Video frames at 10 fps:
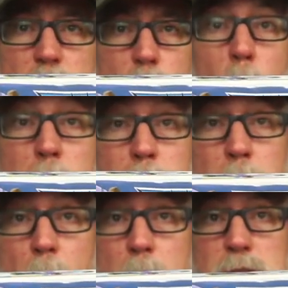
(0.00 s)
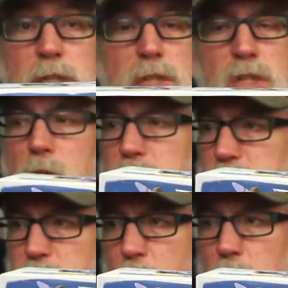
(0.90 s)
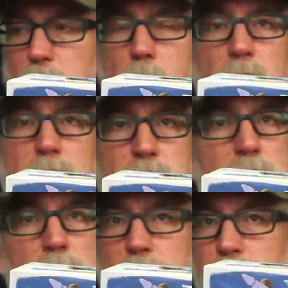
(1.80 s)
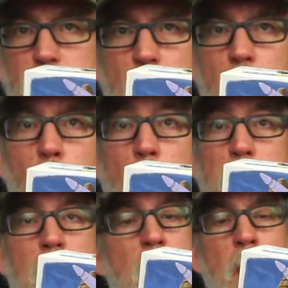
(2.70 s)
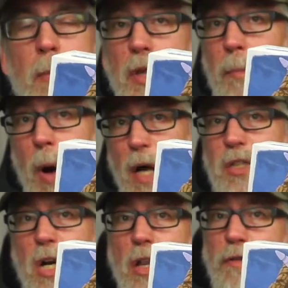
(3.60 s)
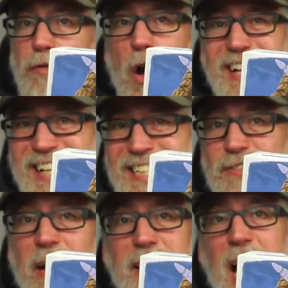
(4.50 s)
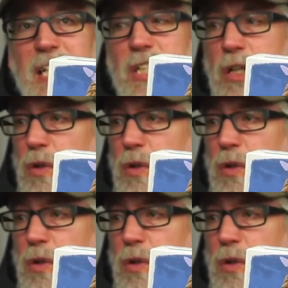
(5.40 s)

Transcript: white box. So it's a lot smaller, obviously, white, but the box art on the front is fantastic.